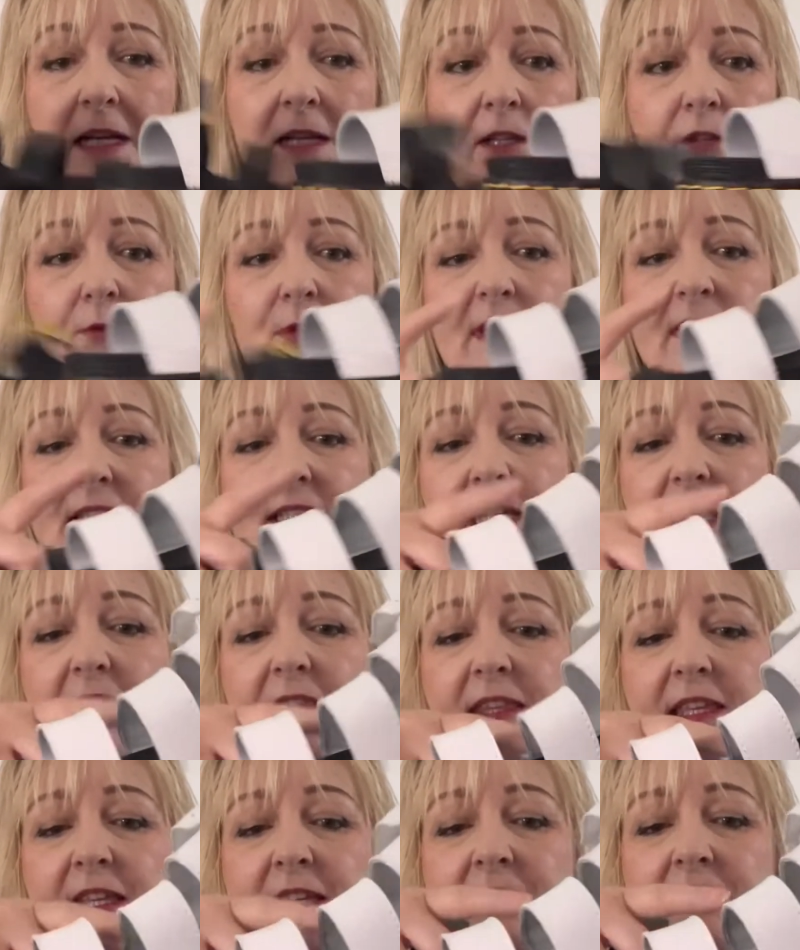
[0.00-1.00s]
You can see
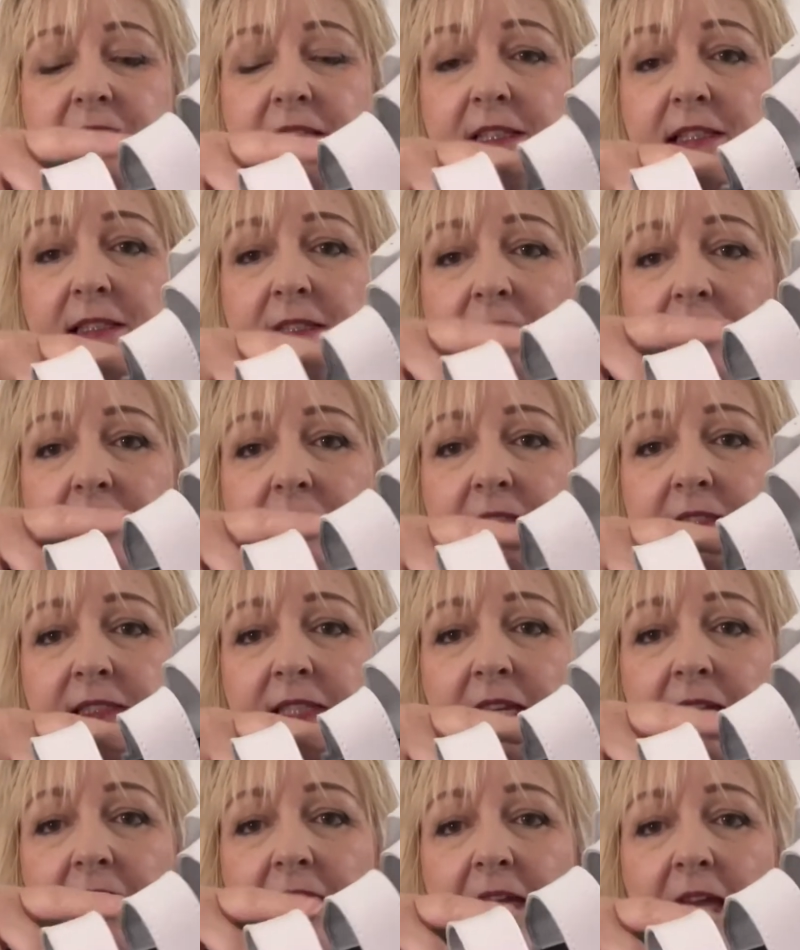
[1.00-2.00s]
these are
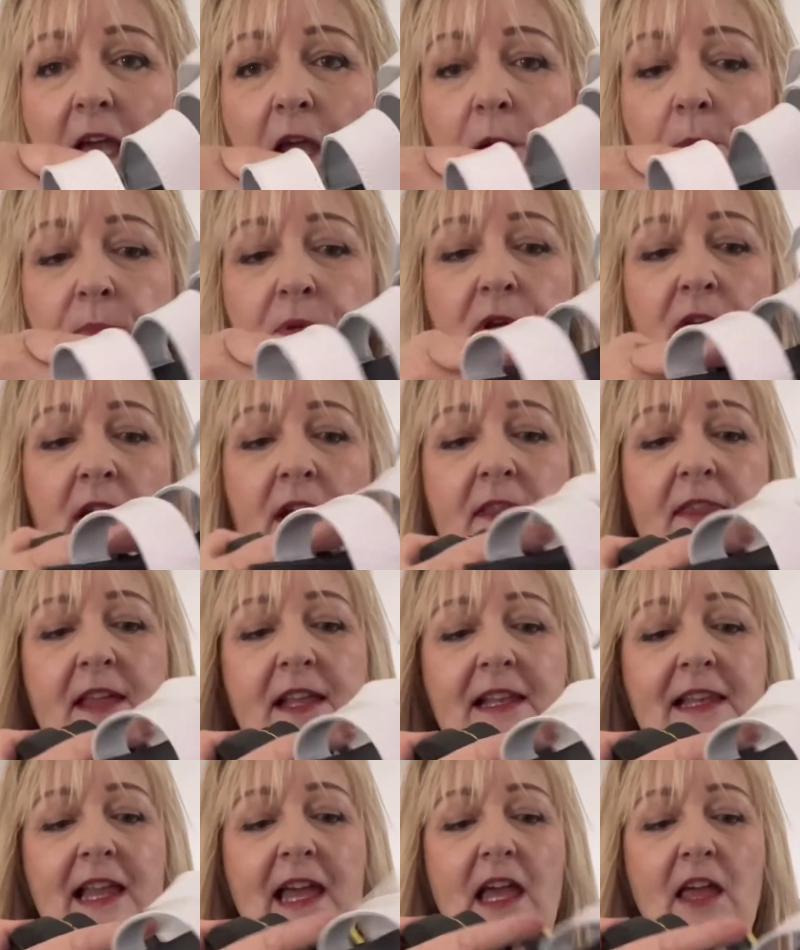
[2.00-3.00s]
staying up, they're
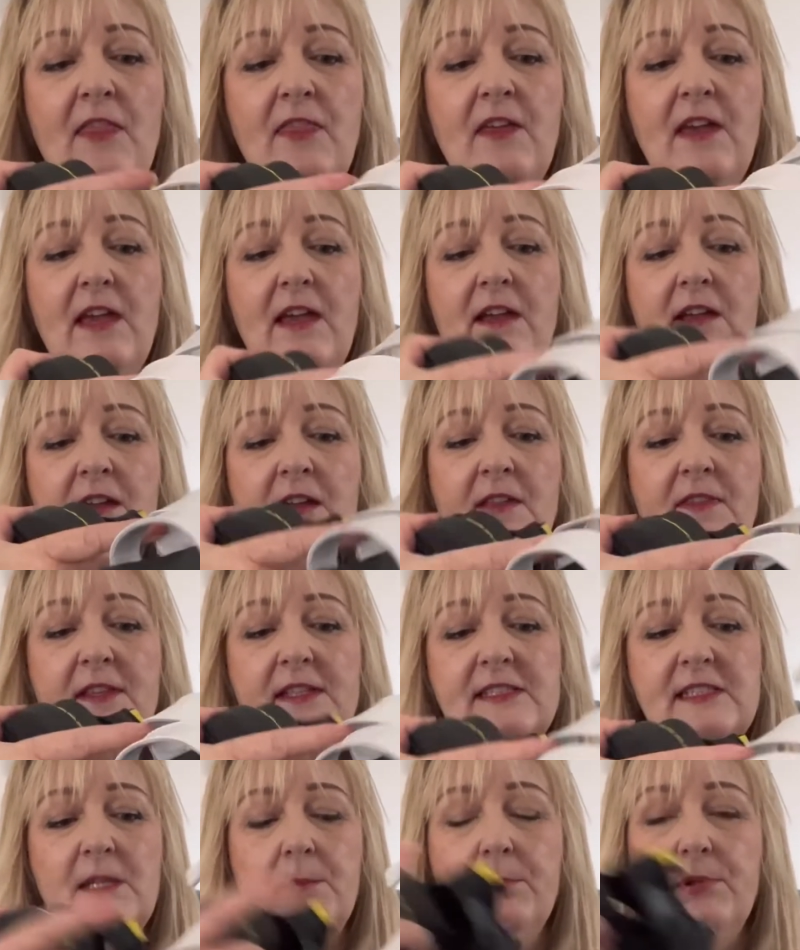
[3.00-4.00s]
leather, they're
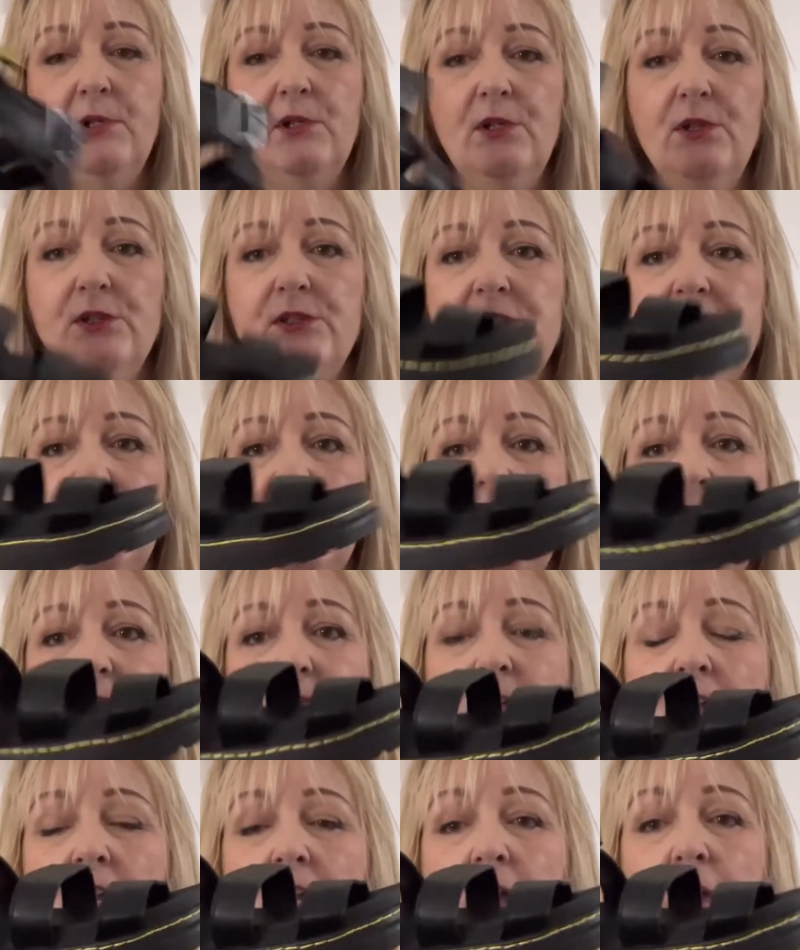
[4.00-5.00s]
supportive,
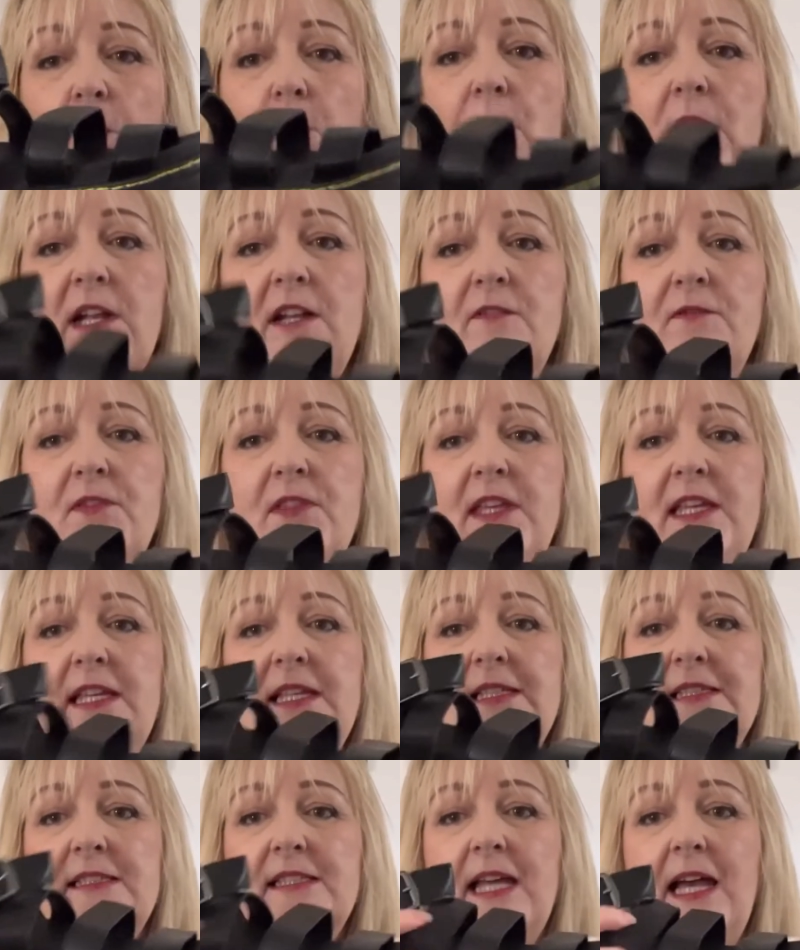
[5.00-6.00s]
whereas
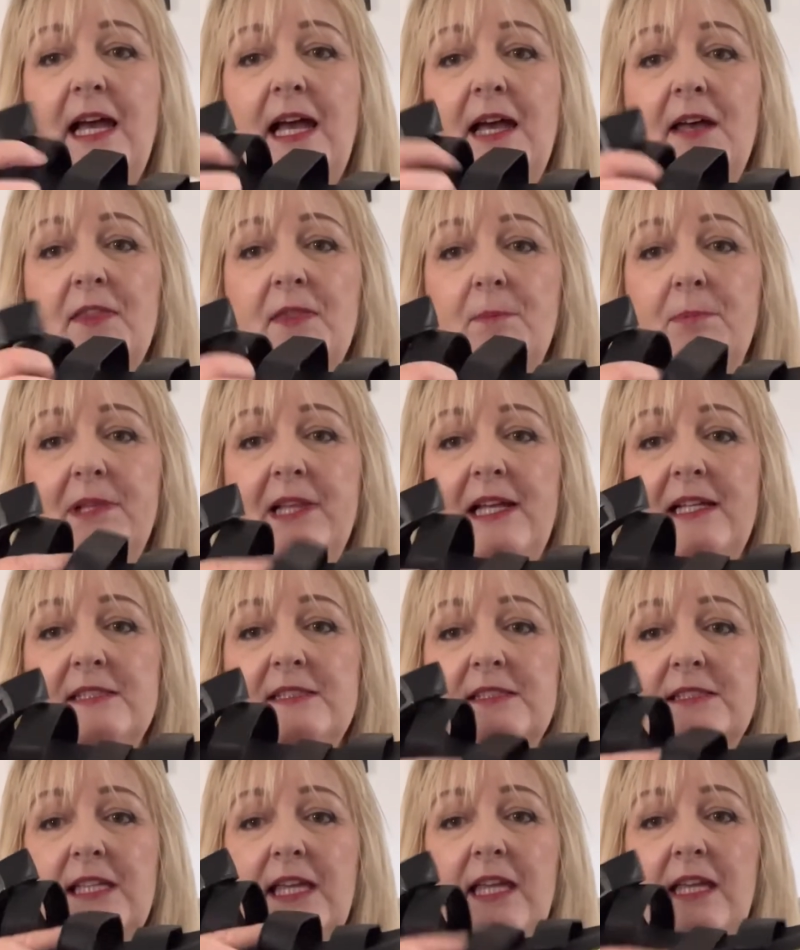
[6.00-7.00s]
these are the
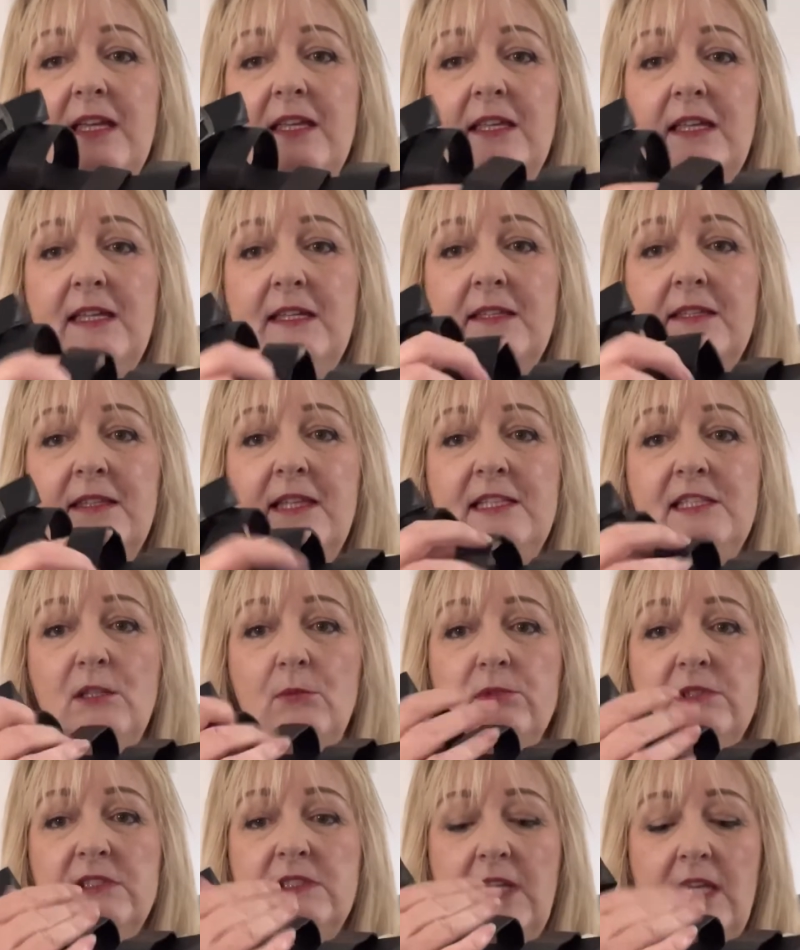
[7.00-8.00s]
plastic. They
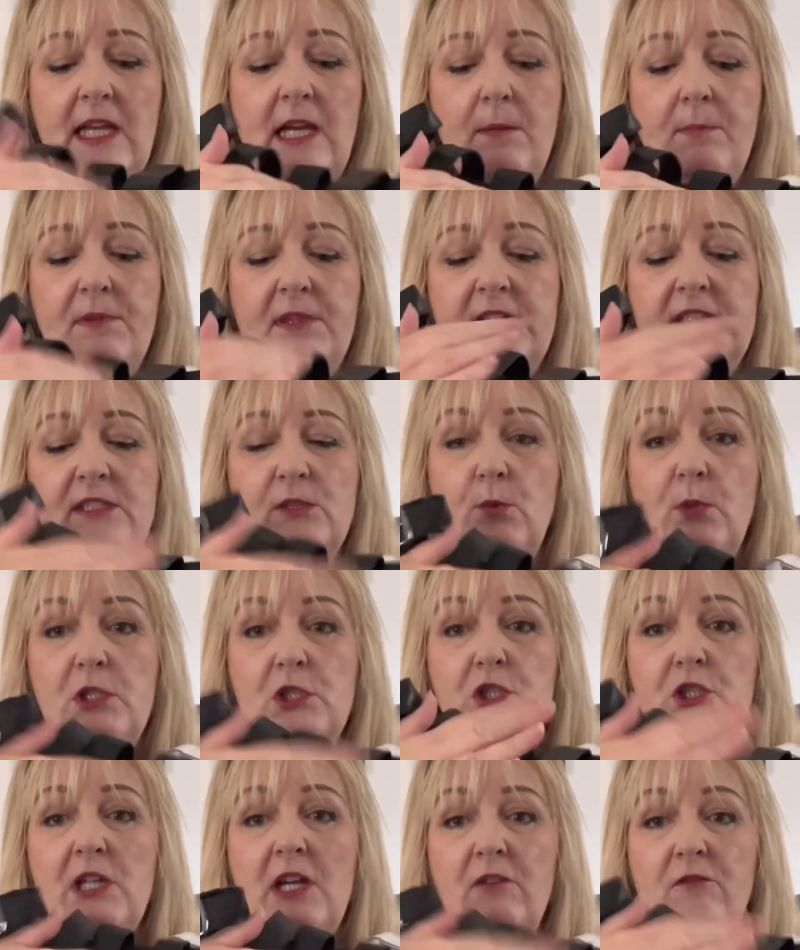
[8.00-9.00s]
don't stay up, they
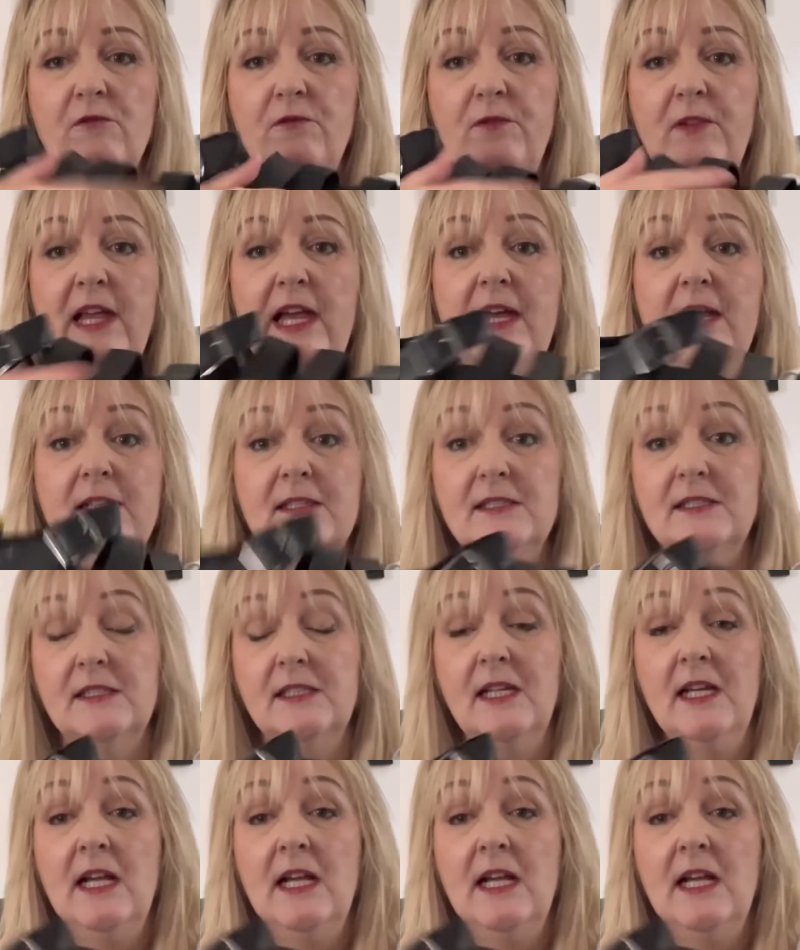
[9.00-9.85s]
squish down flat.